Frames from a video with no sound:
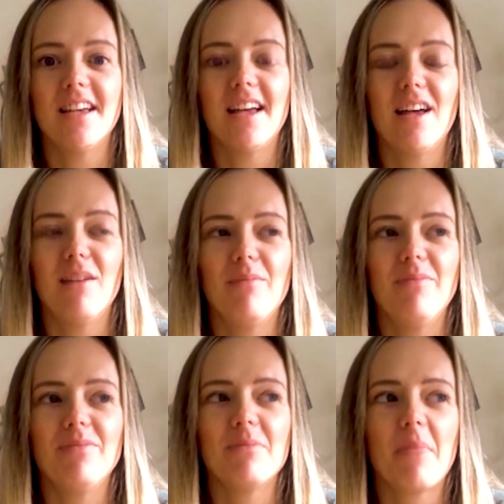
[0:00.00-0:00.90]

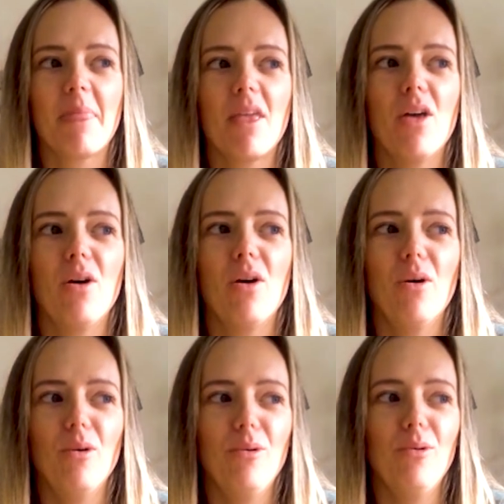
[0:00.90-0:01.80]
um,
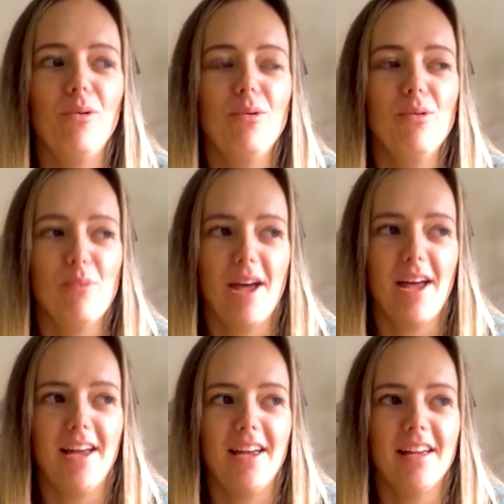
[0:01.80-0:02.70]
all the
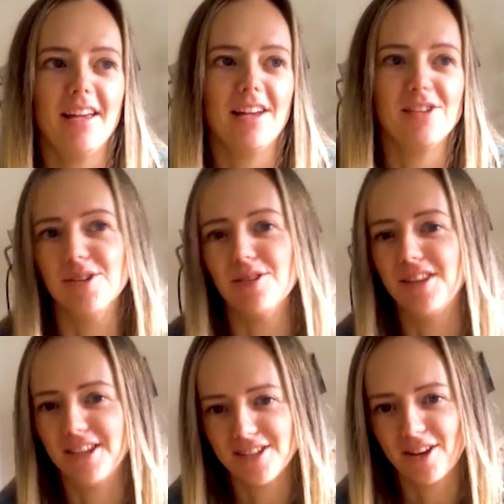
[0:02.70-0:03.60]
way until
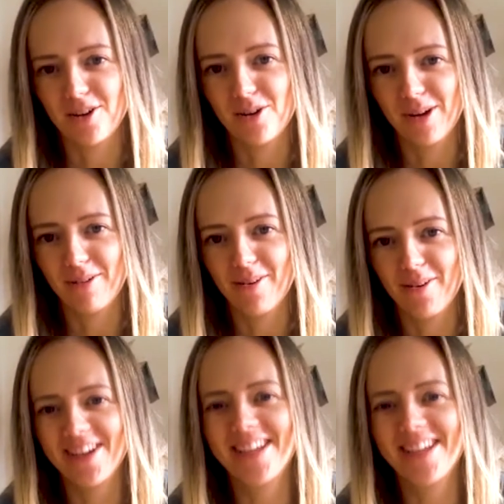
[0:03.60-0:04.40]
things started going wrong.